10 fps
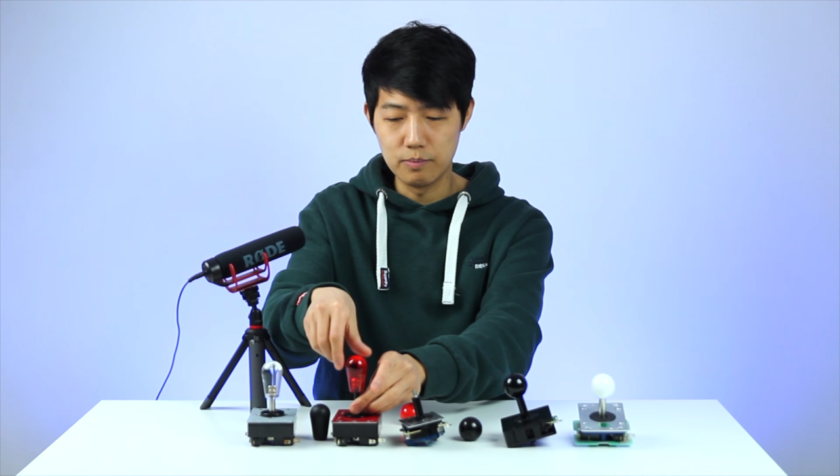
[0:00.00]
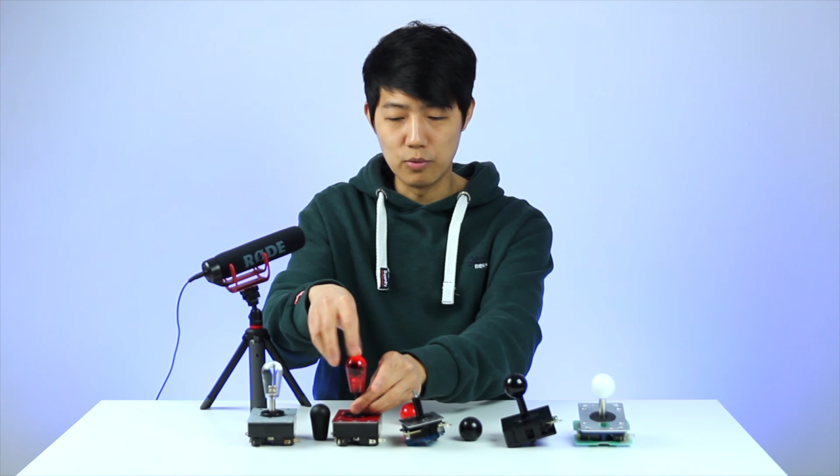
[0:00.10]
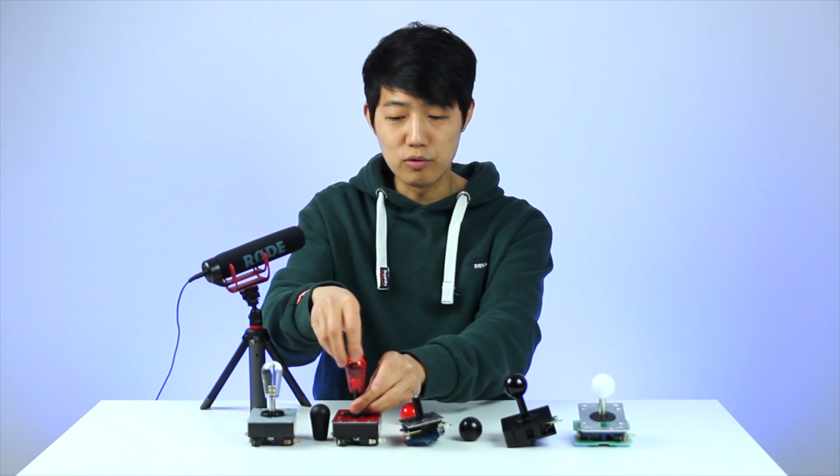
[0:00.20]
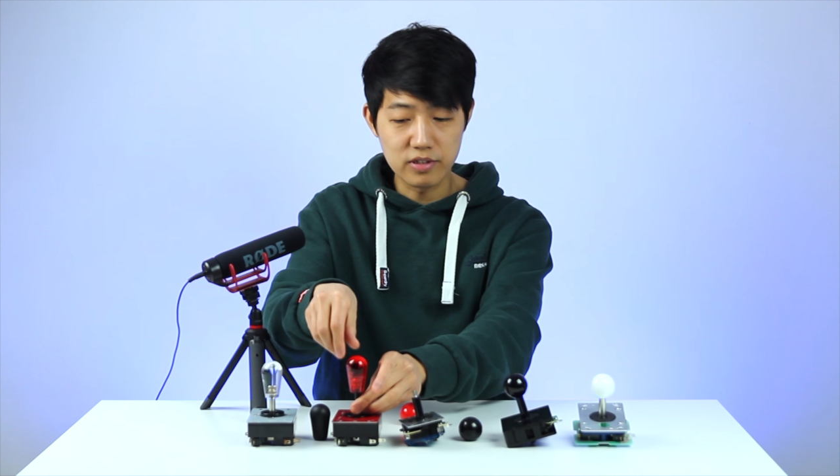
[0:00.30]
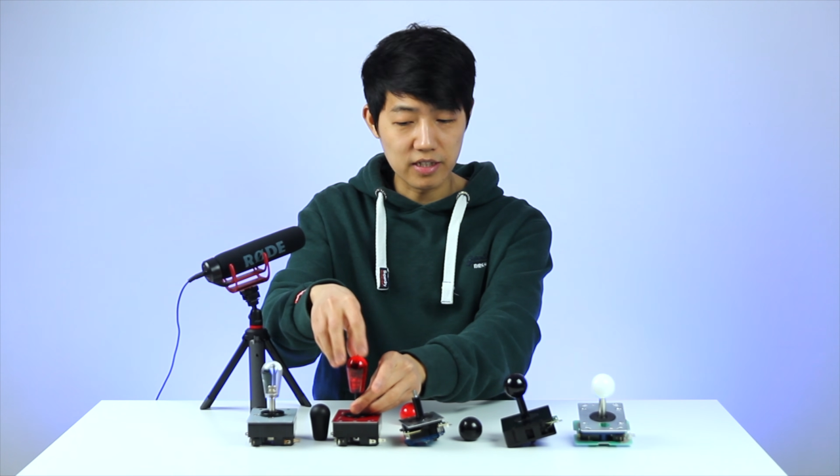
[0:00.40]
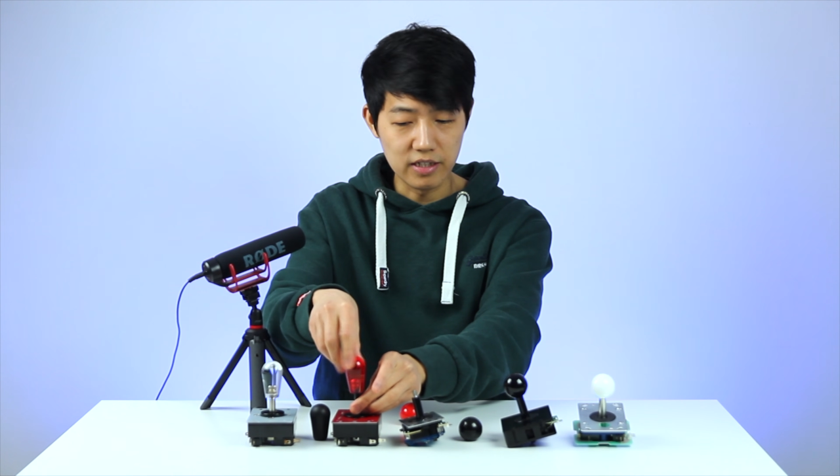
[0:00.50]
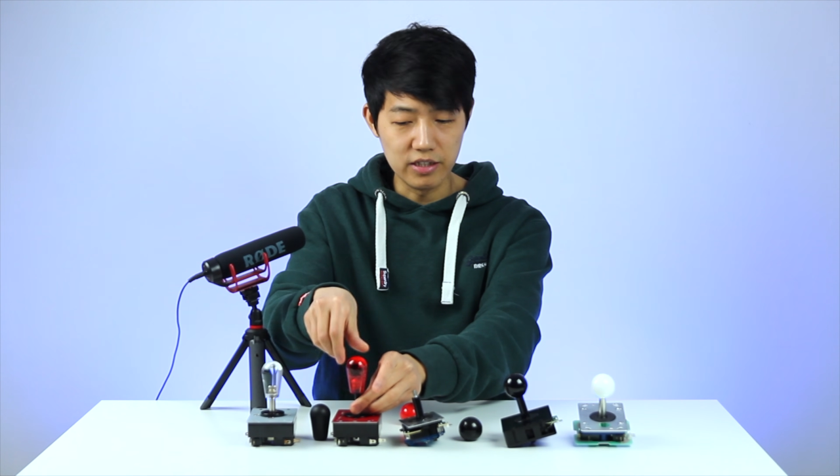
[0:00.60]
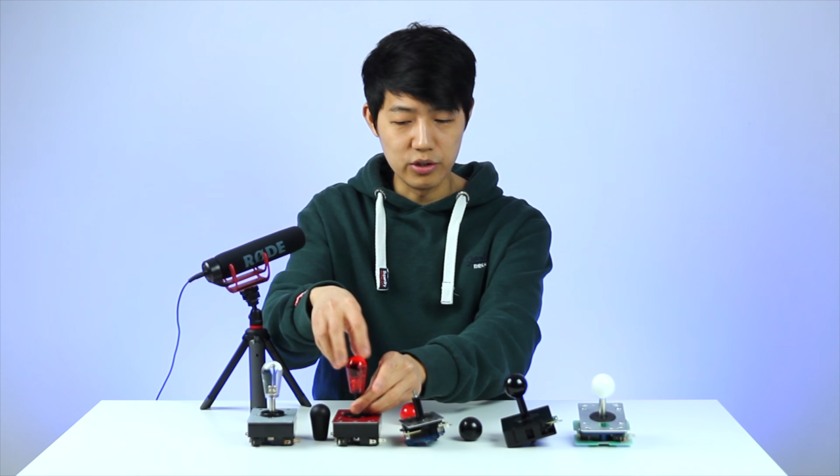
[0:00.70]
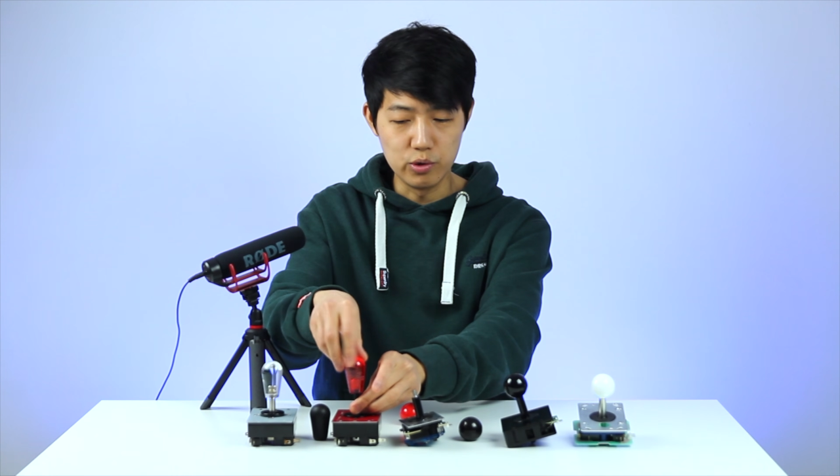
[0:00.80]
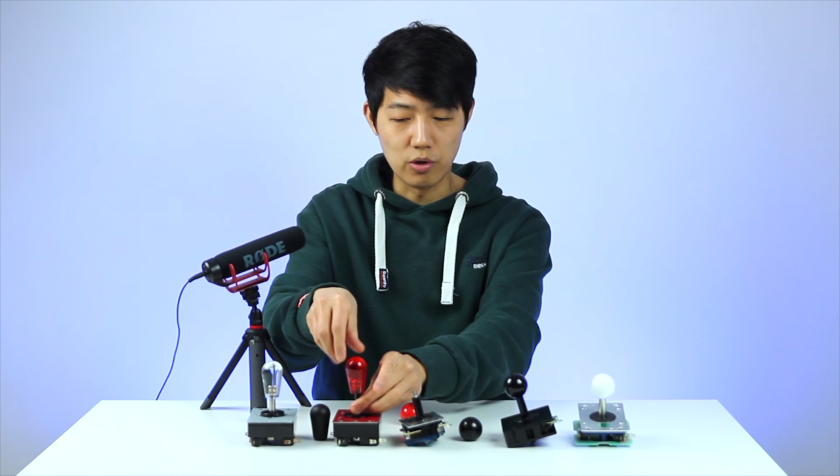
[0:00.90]
most
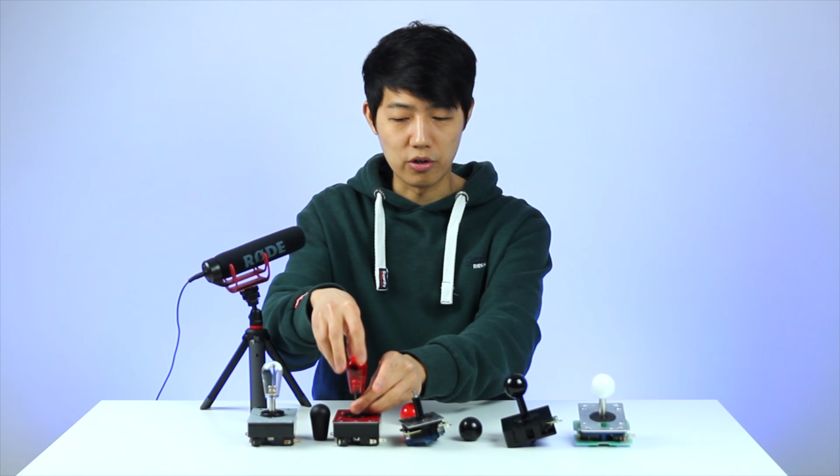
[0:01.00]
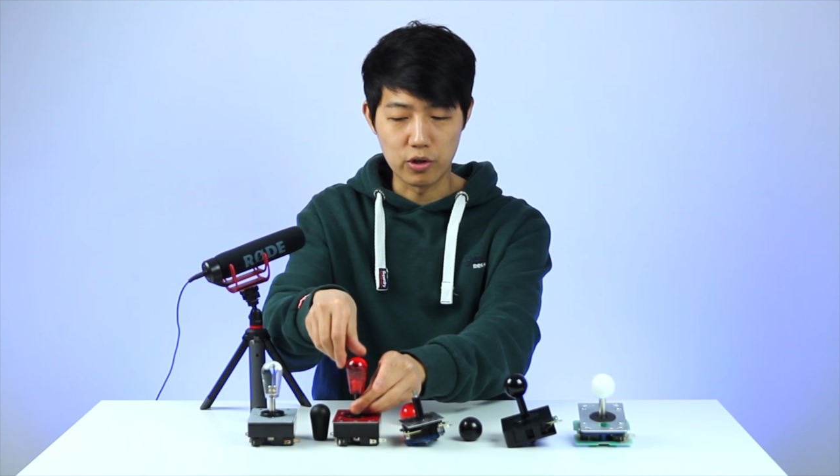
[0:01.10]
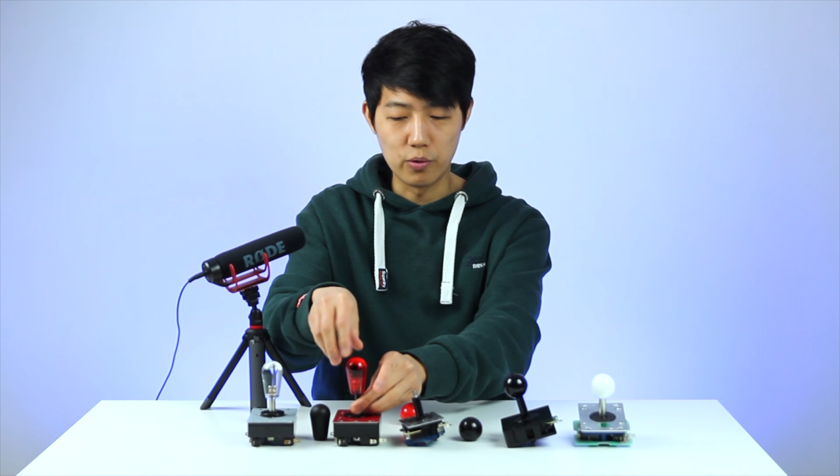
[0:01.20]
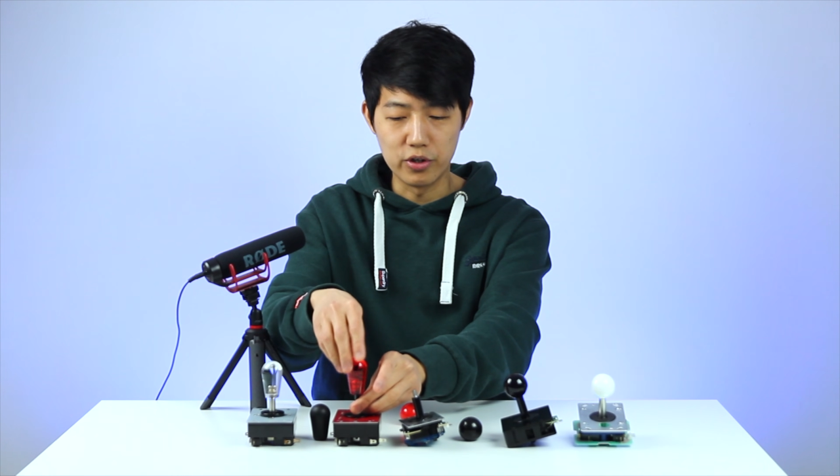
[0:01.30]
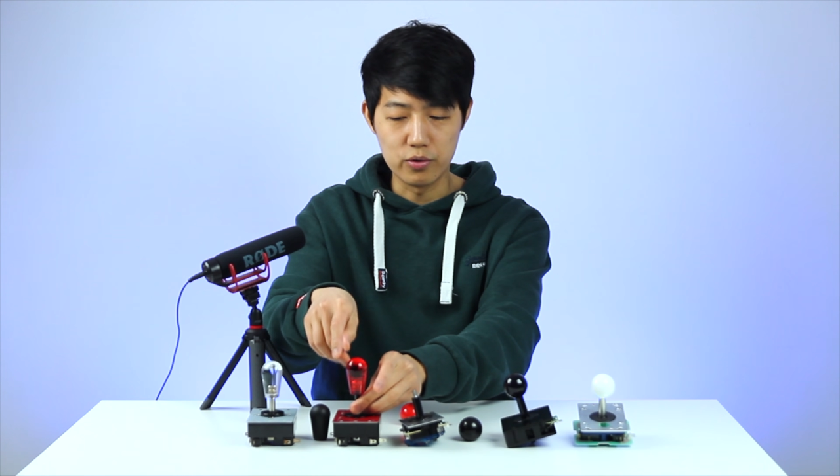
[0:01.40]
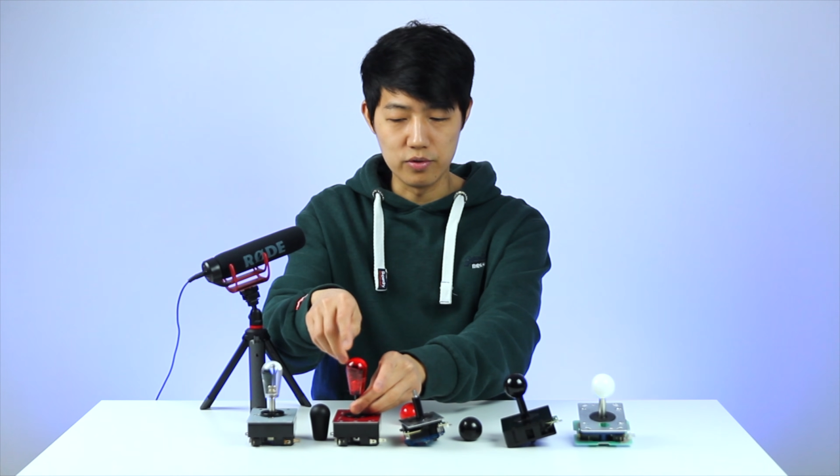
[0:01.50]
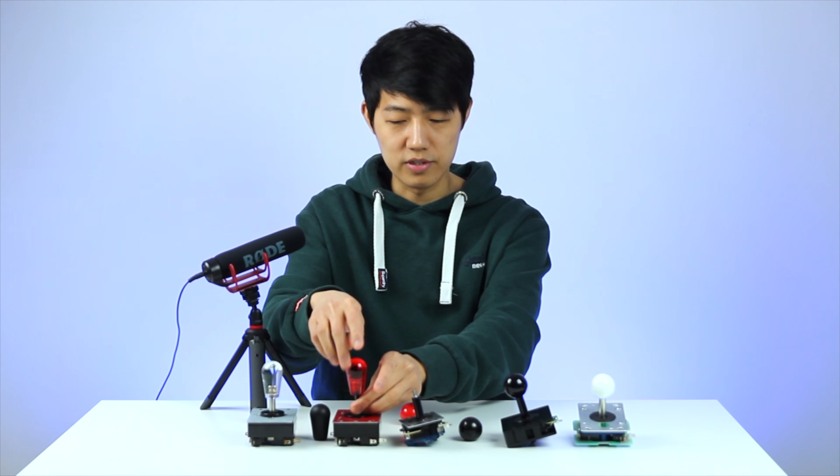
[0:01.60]
likely you are going to